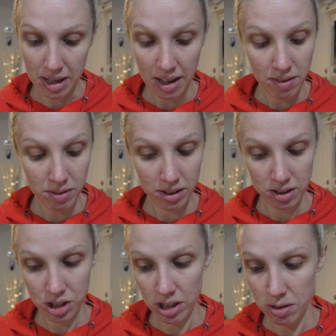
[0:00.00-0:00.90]
I haven't really
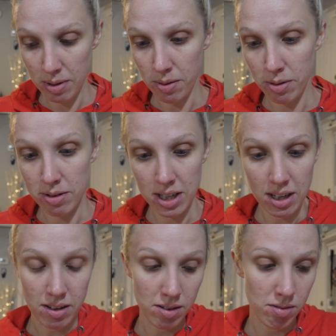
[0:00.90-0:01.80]
changed my
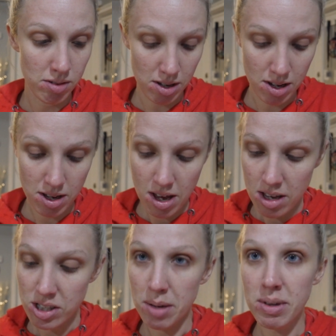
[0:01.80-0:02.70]
routine a whole lot.
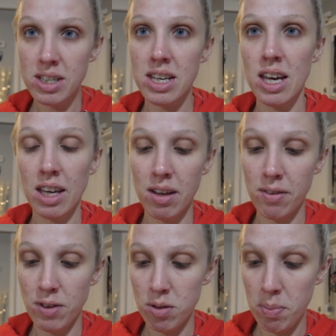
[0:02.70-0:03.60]
So I'm going to take a
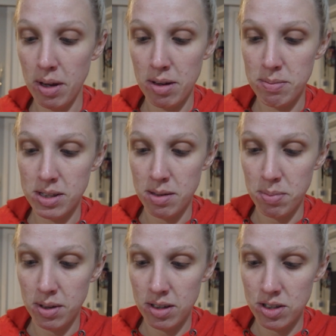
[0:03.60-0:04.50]
few pumps and
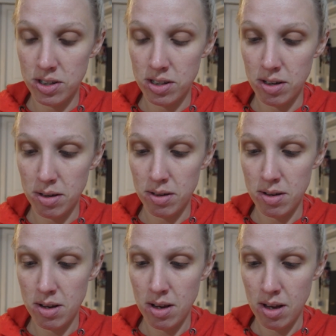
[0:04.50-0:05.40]
put it just
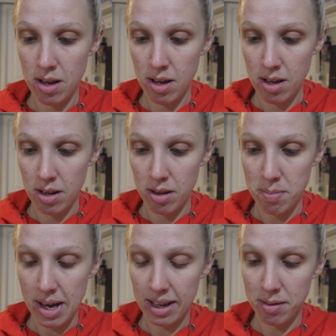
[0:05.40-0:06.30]
on the
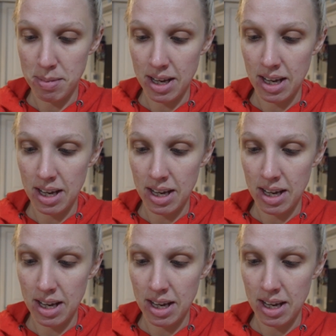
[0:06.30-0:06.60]
back of my